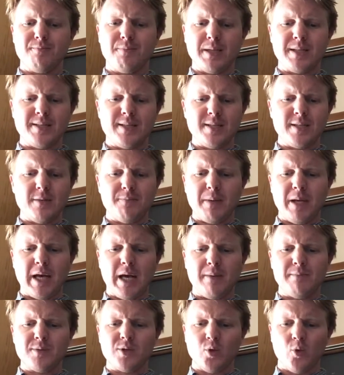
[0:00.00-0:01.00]
But since it
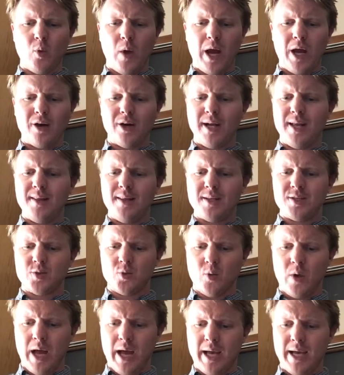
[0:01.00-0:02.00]
becomes aware in this
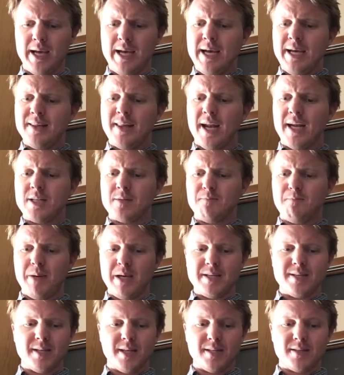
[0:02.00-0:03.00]
way that its
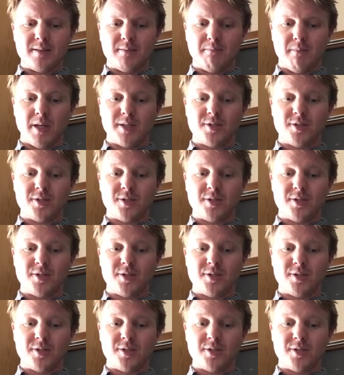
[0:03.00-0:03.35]
business